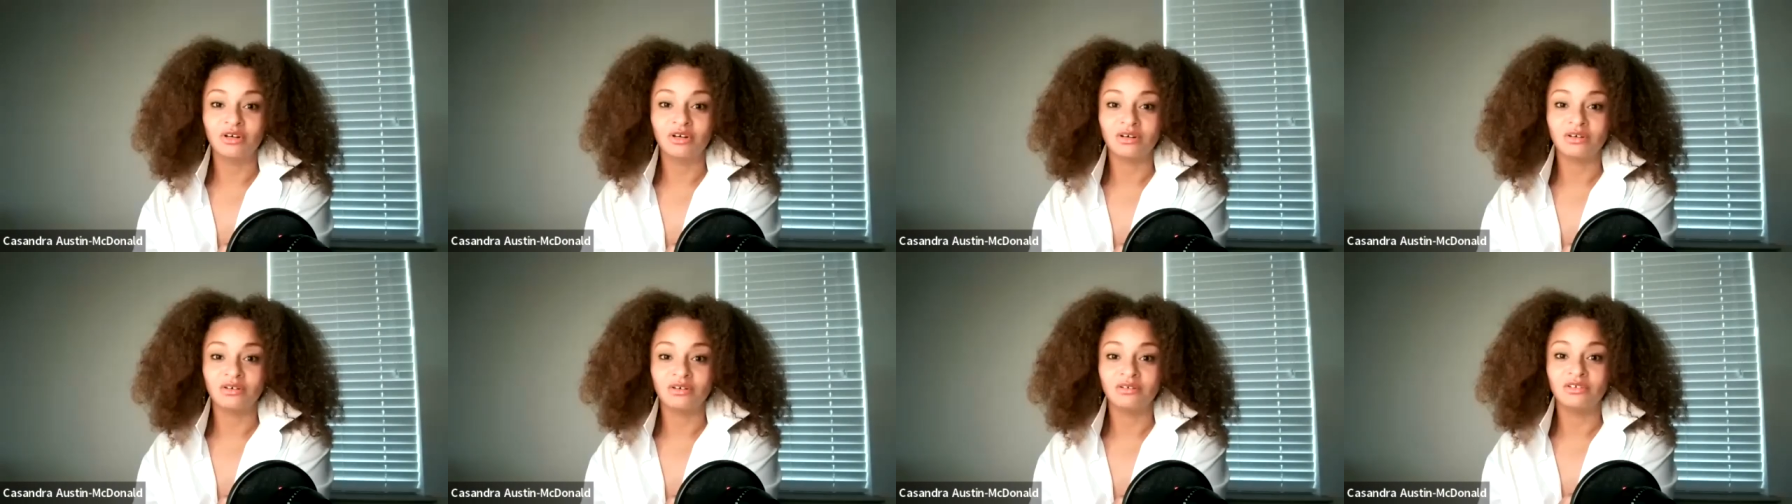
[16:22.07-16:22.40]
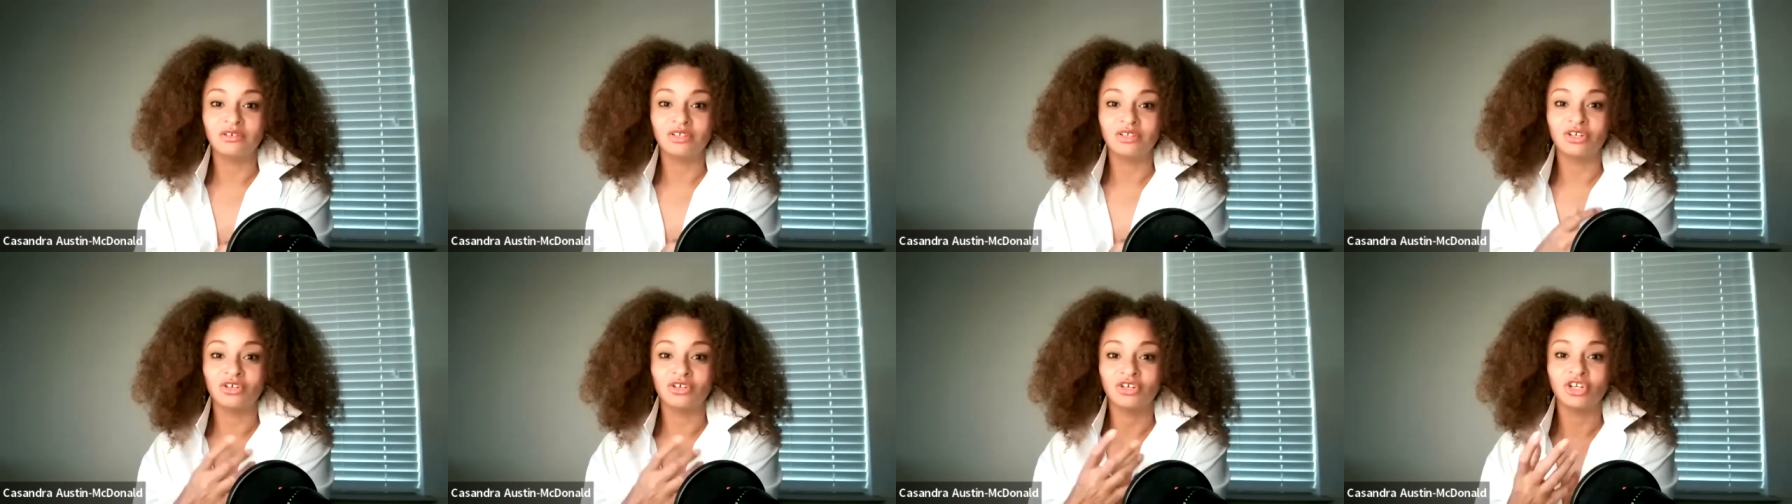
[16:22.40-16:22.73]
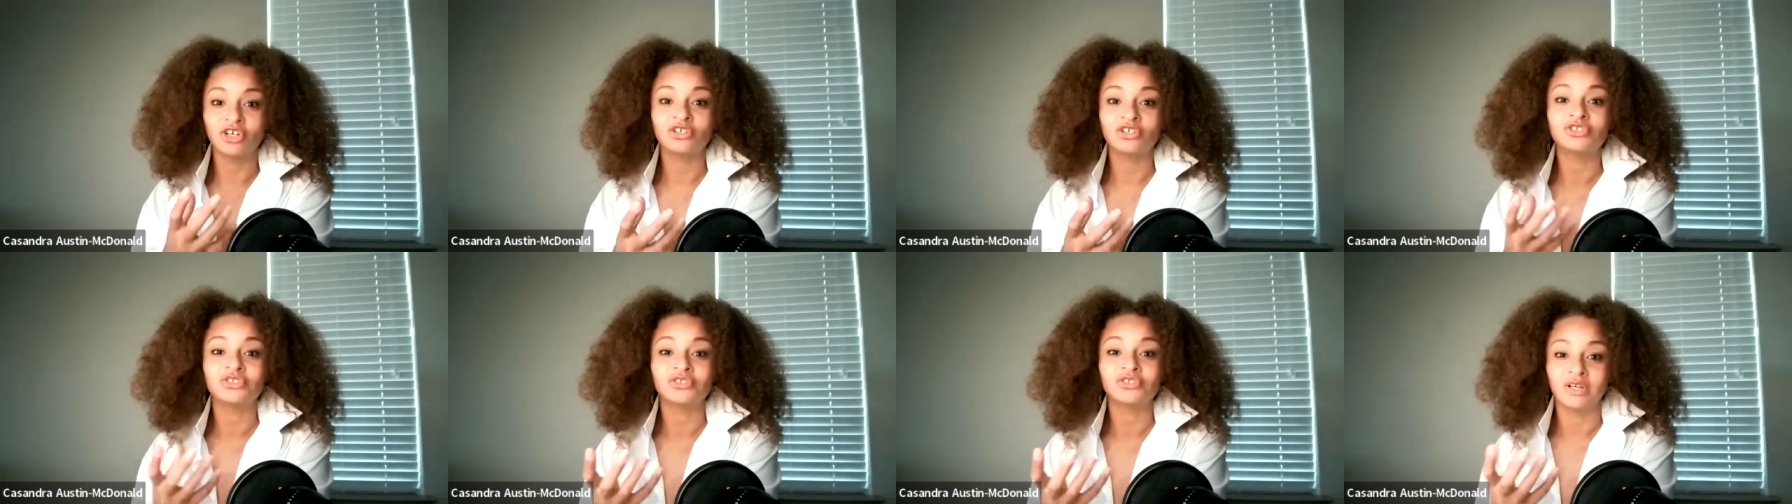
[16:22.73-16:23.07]
you're you're
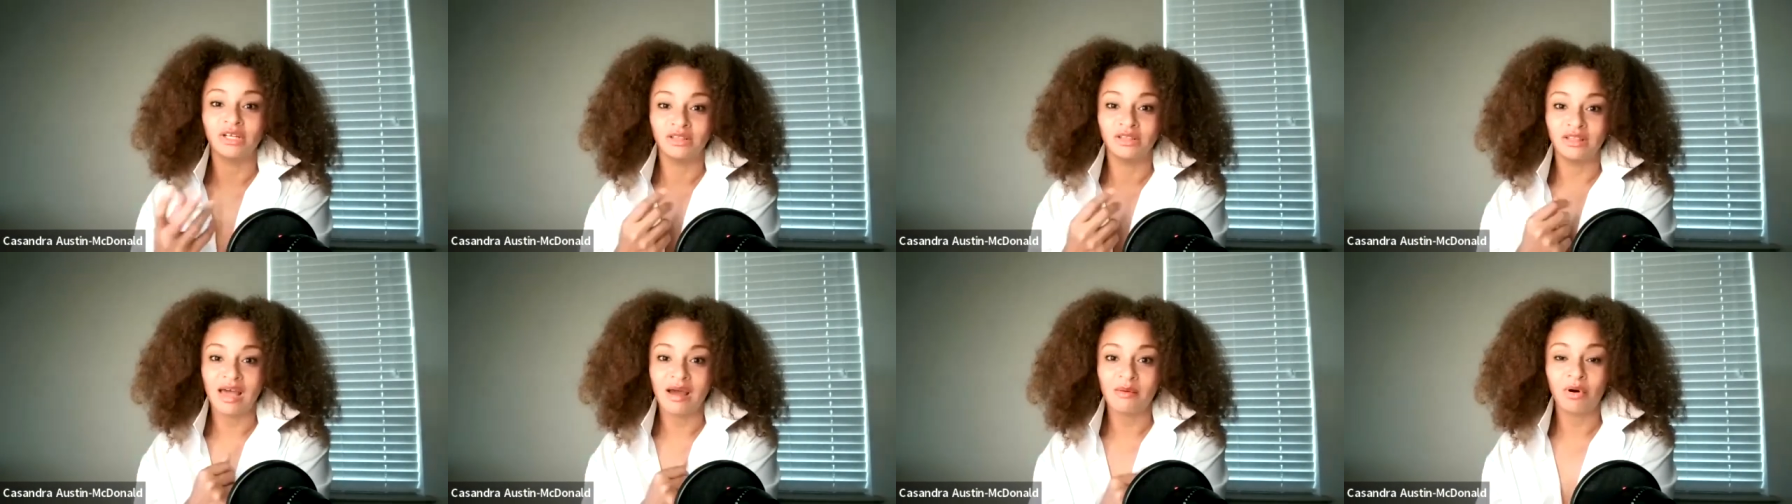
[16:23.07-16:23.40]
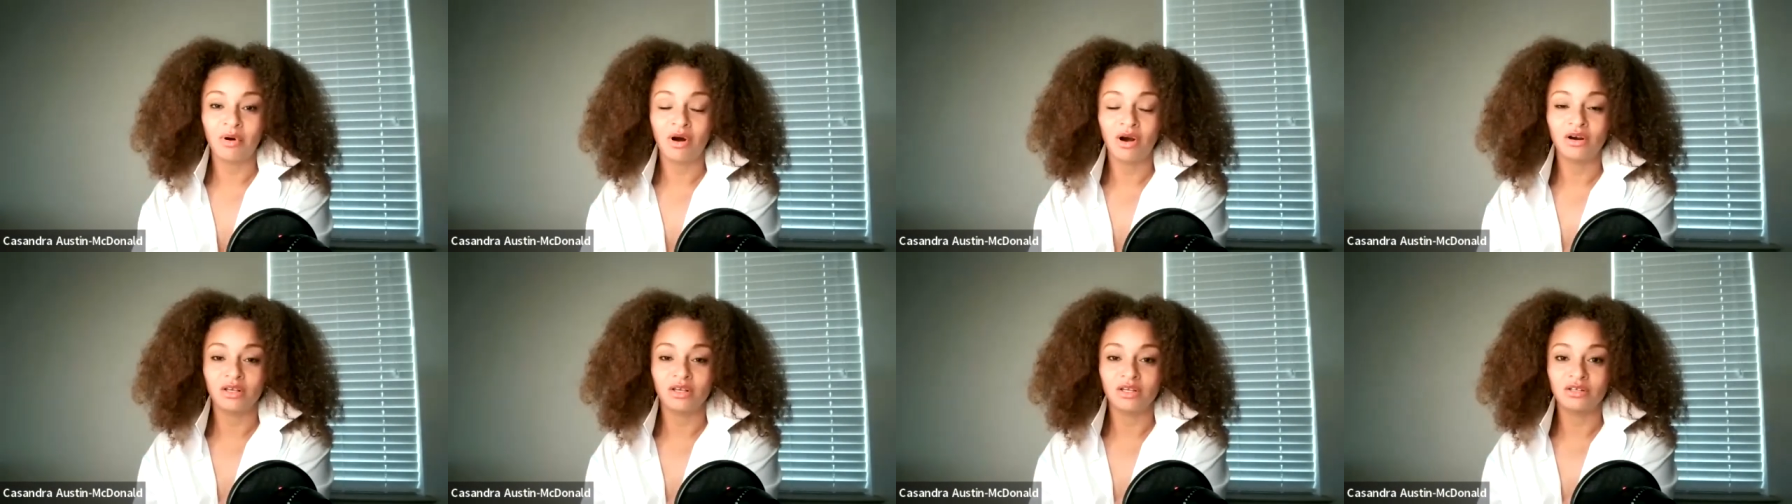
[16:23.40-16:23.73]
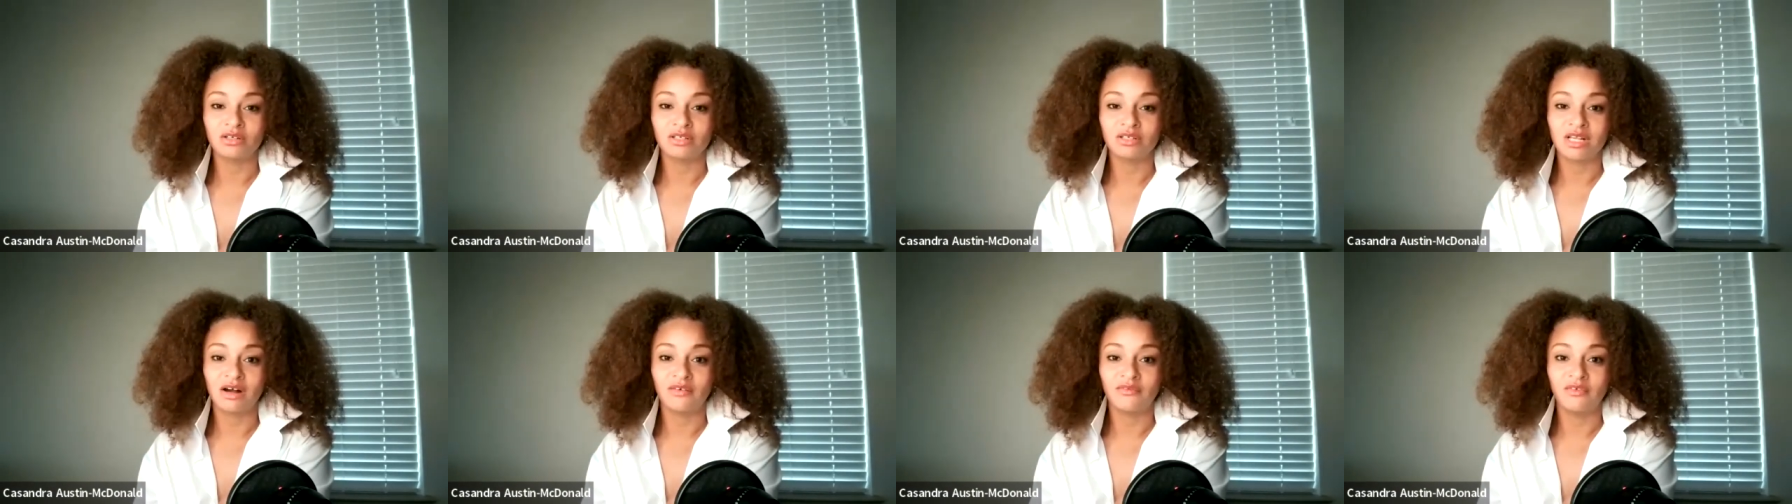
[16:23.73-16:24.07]
nurturing that part of
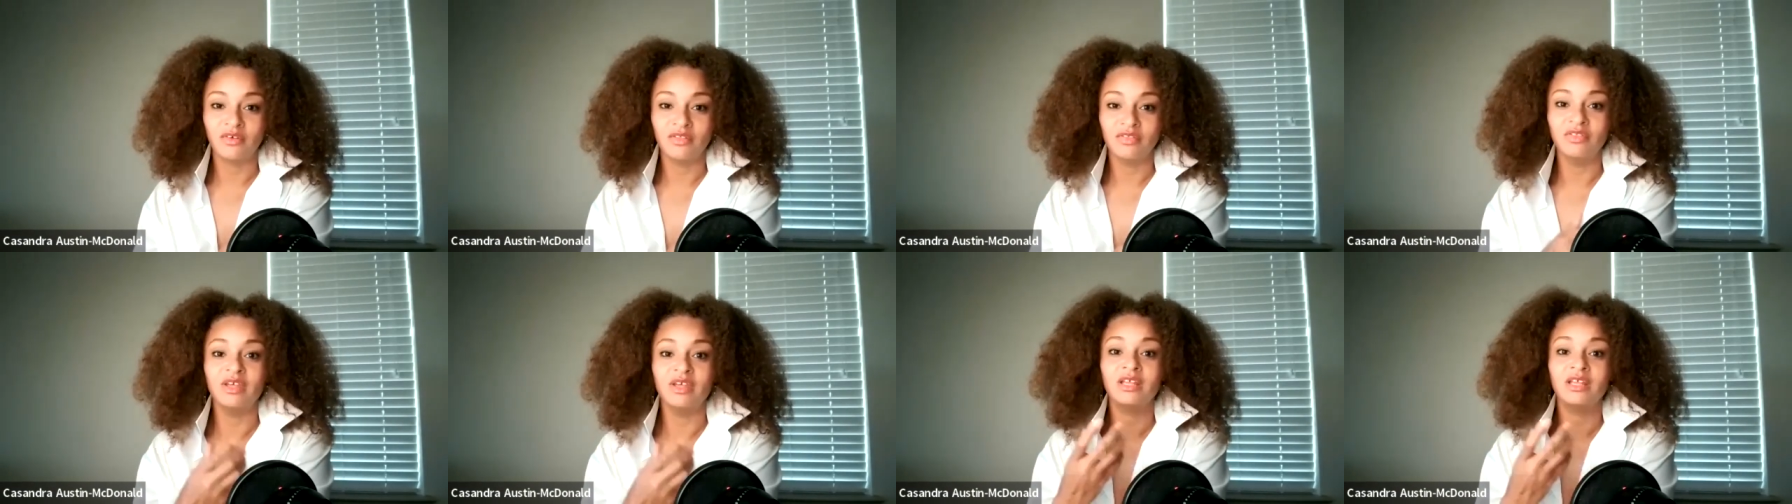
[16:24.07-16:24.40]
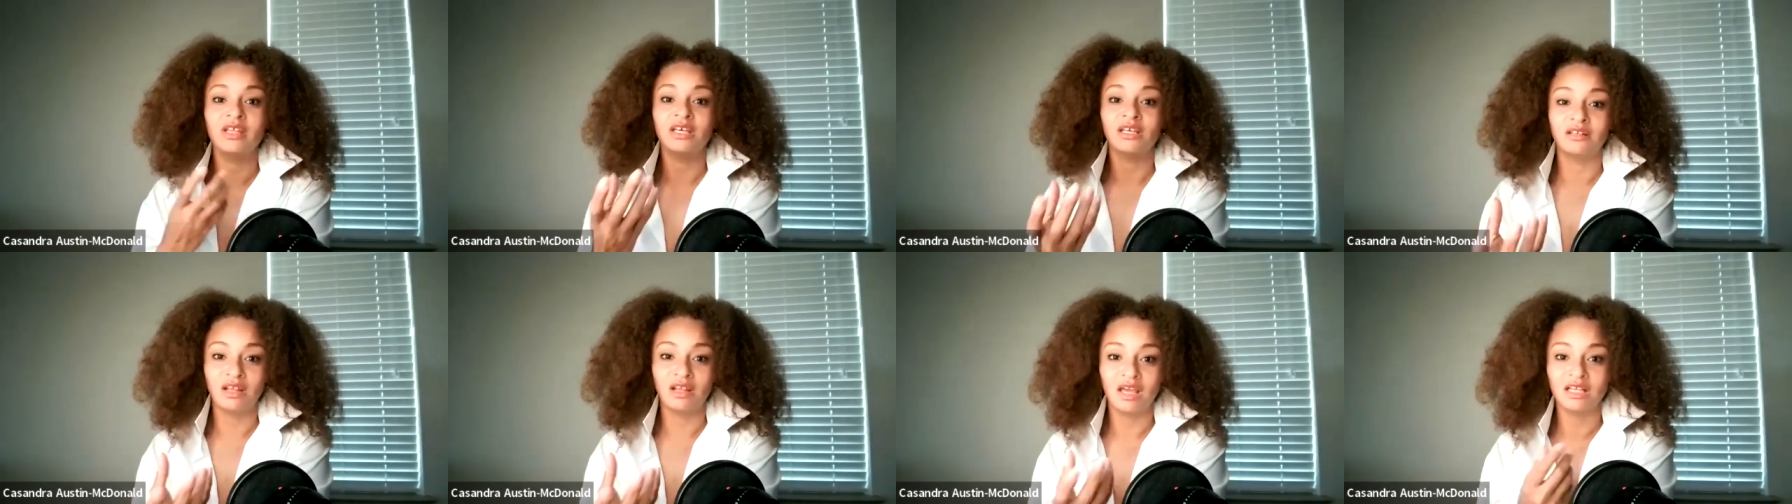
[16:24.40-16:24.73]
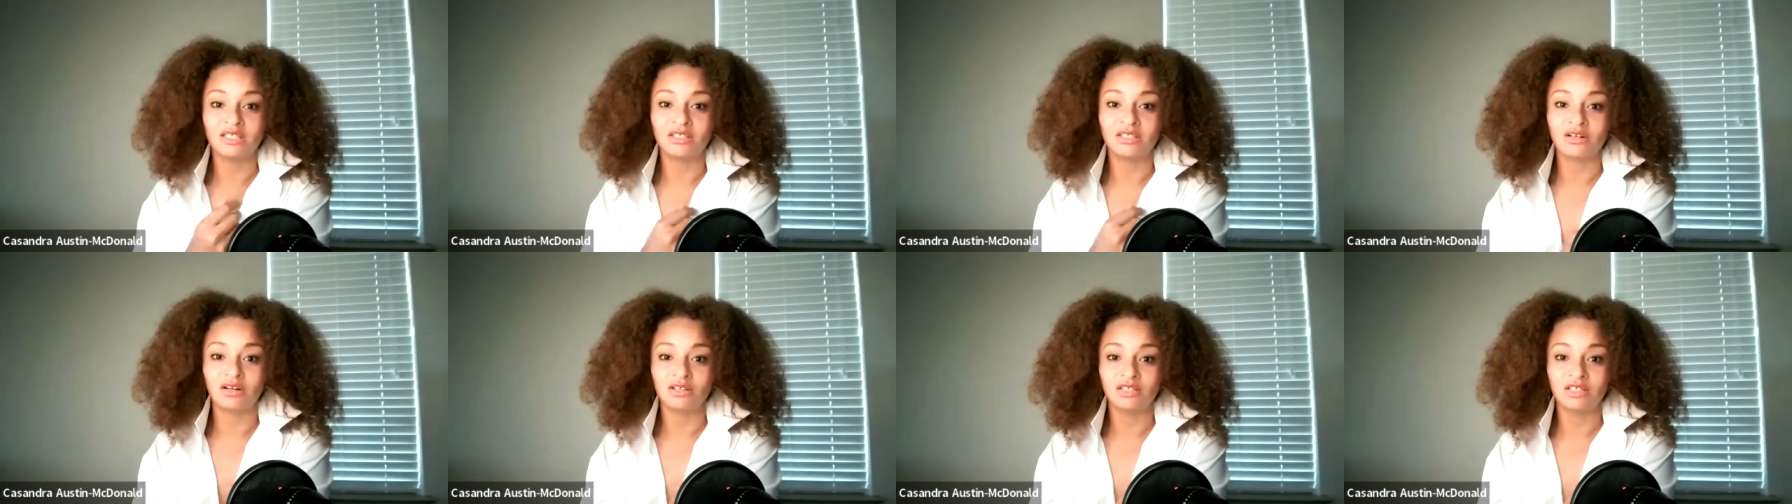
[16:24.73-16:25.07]
yourself and then it,
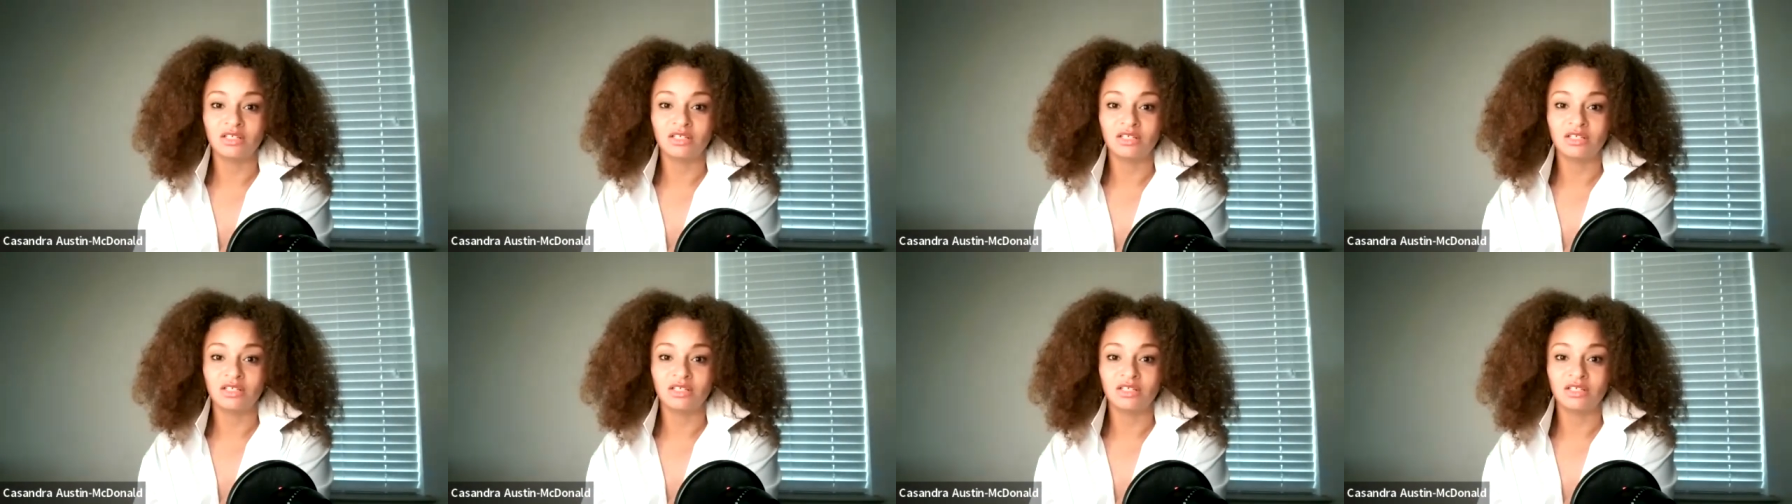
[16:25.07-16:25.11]
it